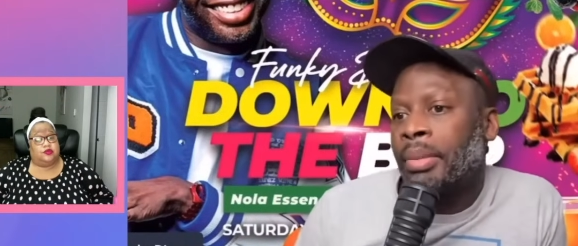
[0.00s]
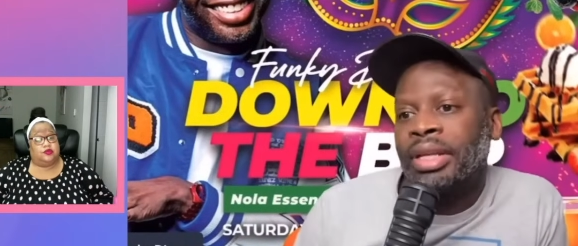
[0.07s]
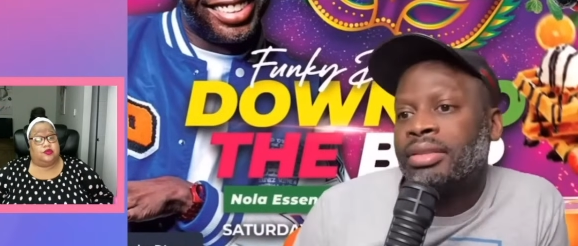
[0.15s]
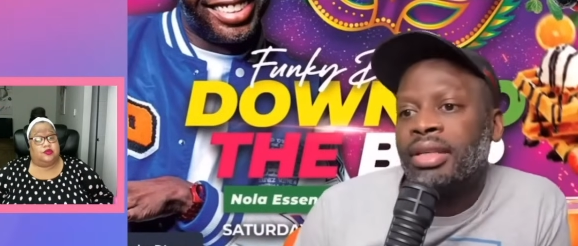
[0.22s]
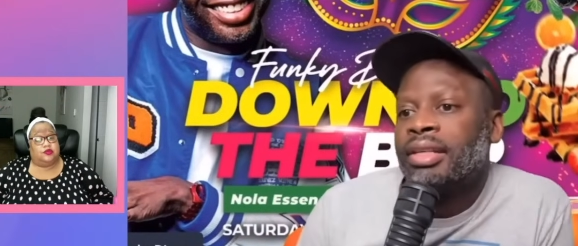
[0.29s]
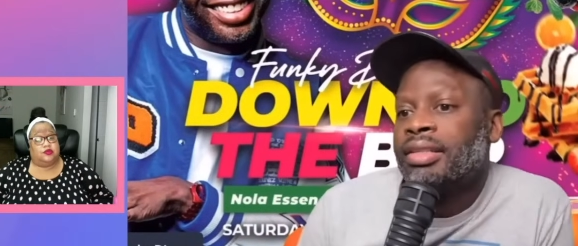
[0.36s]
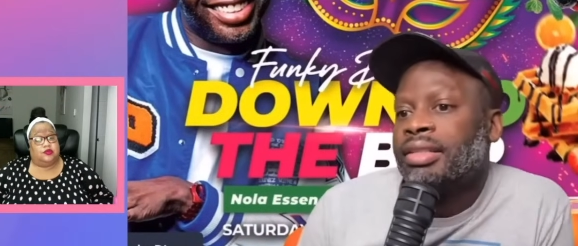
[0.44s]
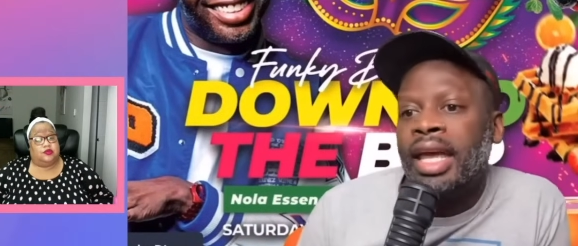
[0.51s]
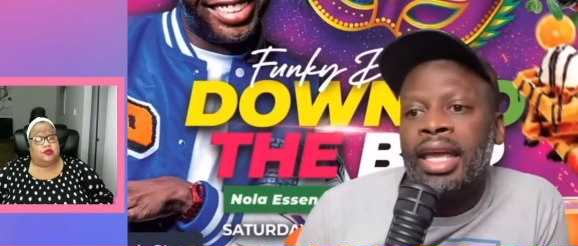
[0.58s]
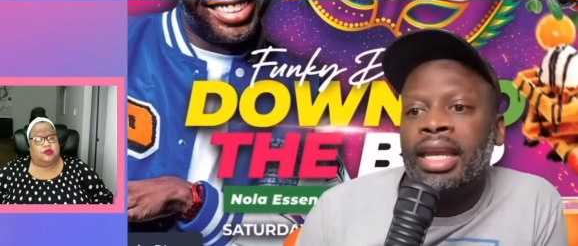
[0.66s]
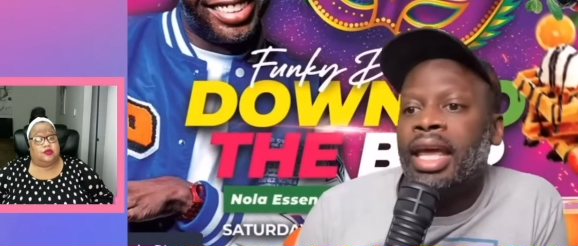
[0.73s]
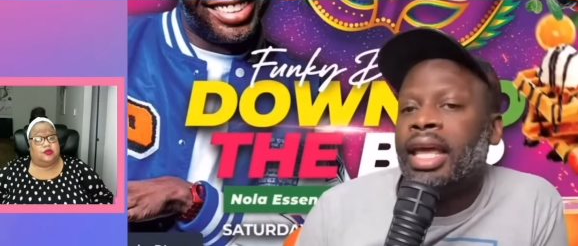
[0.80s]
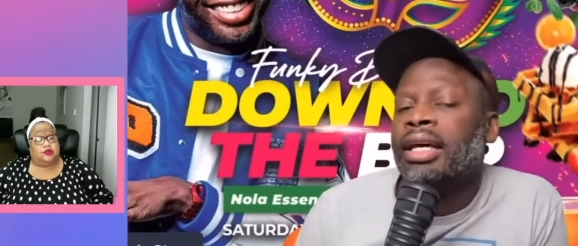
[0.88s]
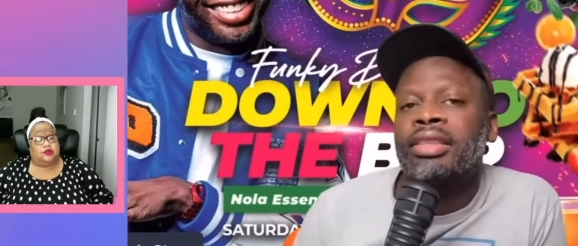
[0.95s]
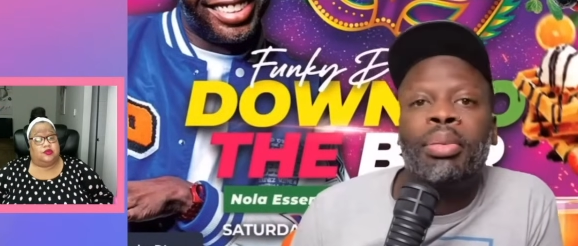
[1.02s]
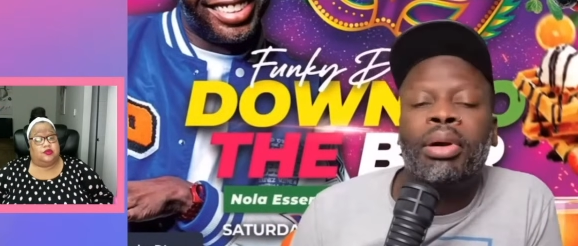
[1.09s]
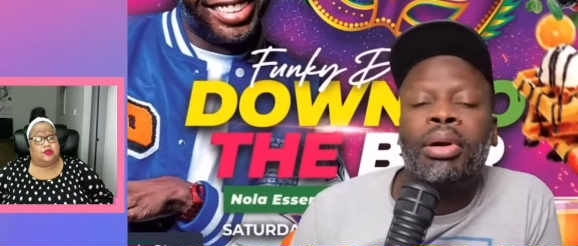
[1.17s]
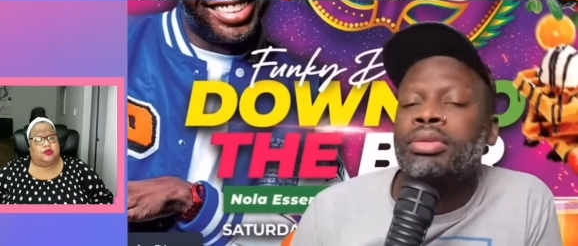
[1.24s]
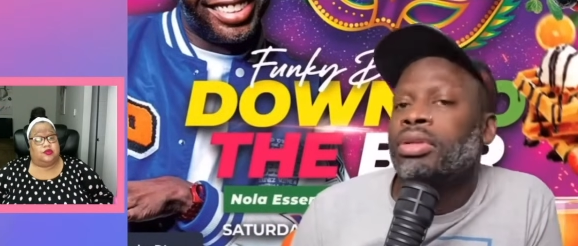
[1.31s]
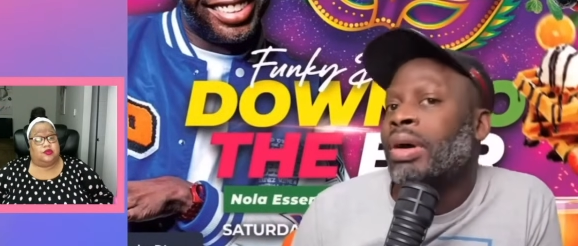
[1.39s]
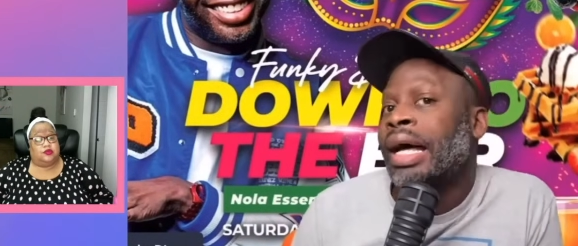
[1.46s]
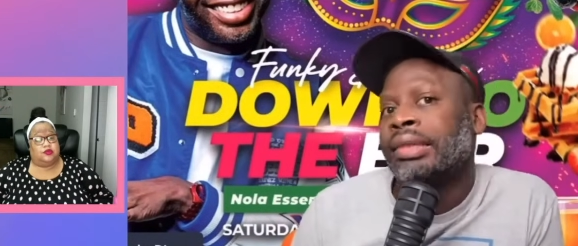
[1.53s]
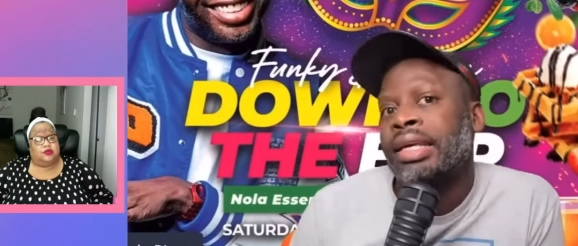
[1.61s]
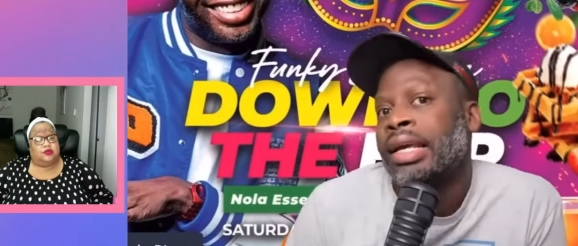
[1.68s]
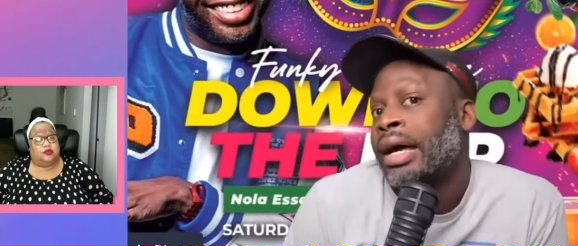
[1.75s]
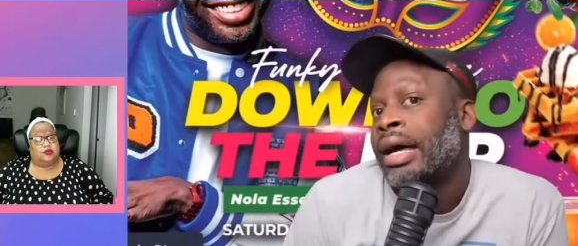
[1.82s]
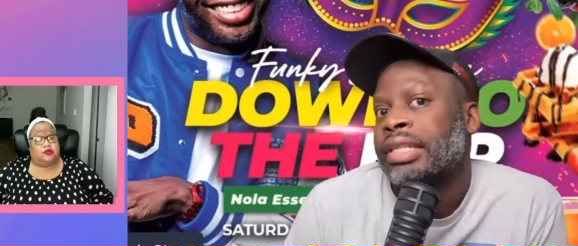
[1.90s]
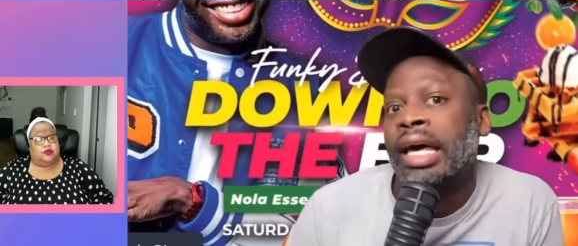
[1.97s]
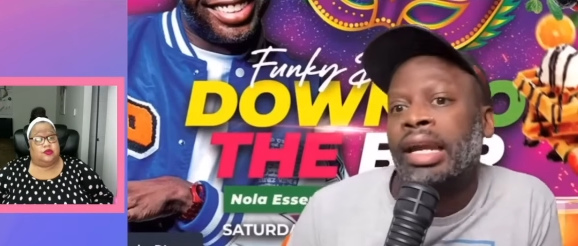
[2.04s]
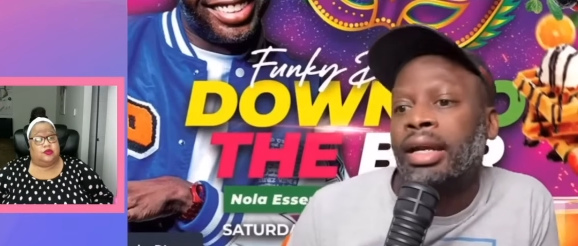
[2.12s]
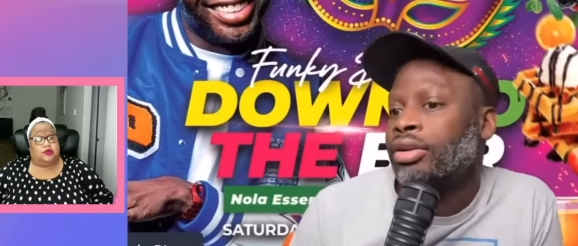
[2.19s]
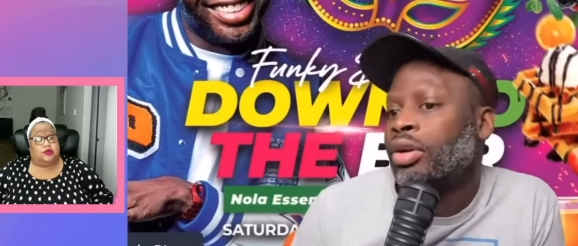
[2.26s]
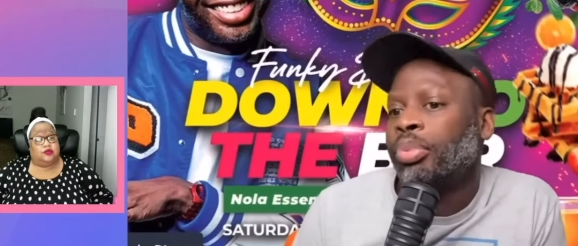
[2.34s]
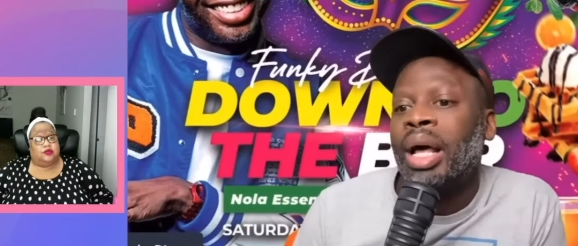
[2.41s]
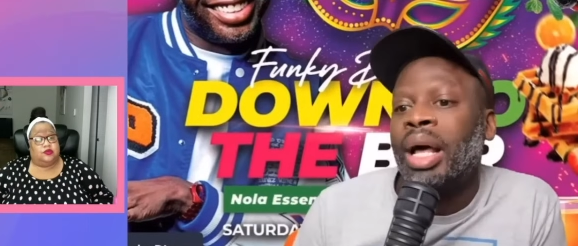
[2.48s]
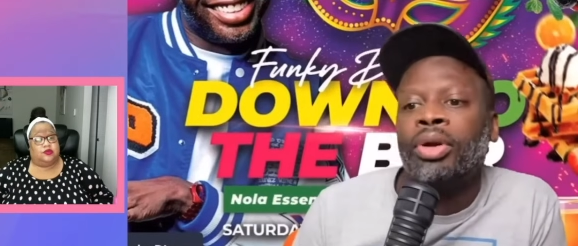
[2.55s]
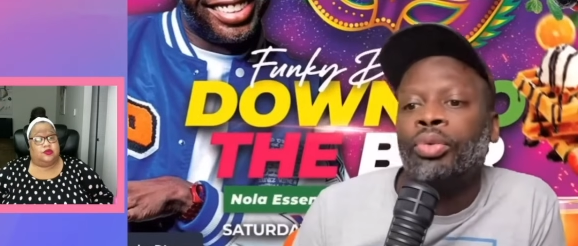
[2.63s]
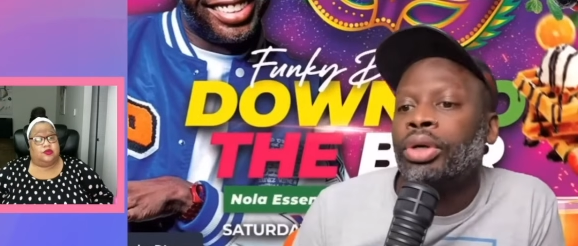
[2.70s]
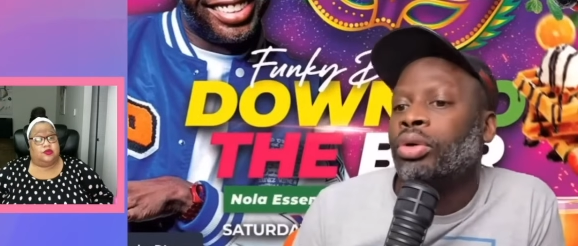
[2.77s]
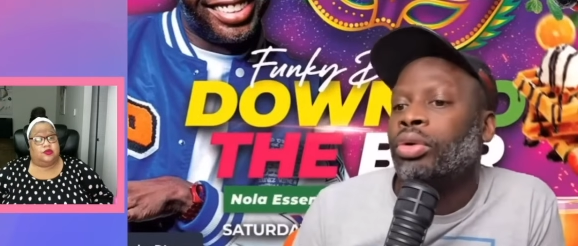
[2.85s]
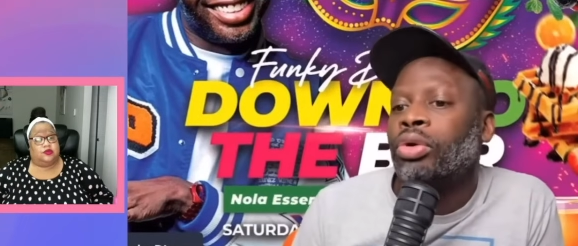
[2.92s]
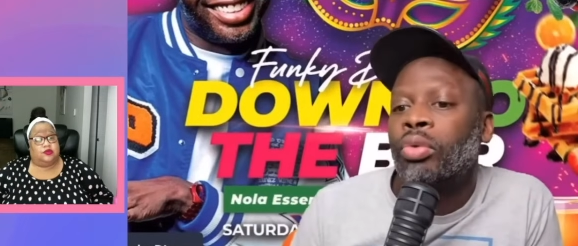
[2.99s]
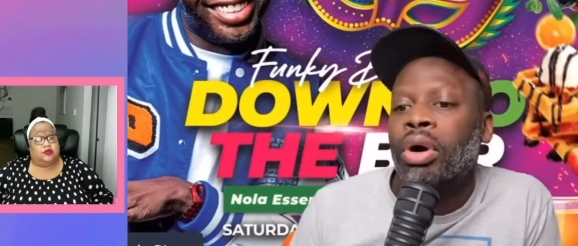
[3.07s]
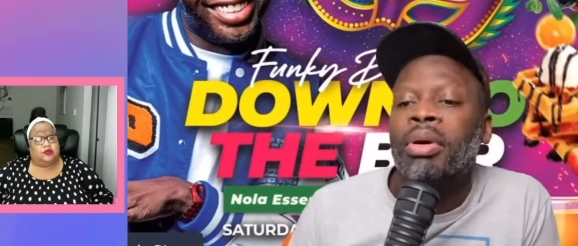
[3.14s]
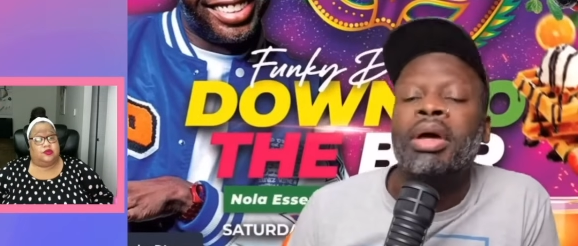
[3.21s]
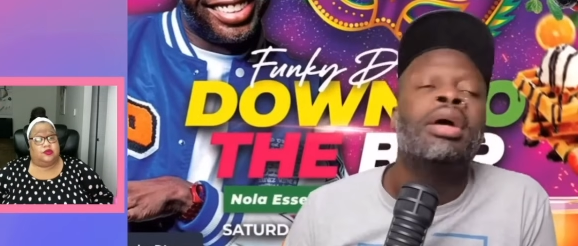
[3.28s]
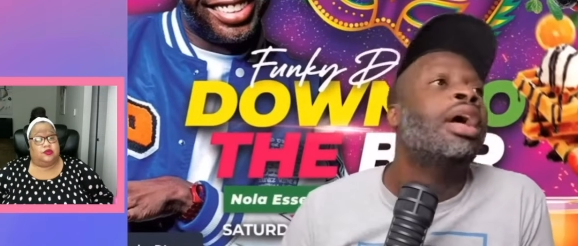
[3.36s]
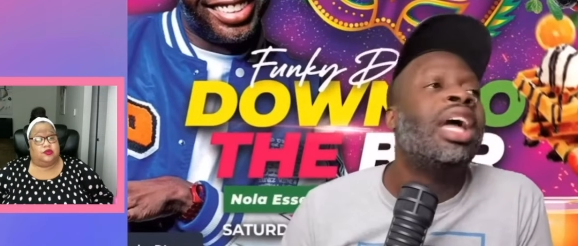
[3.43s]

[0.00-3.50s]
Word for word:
Speaker 1: I mean, to this day, it ain't nothing personal. I think outside of that, you're probably a real cool woman,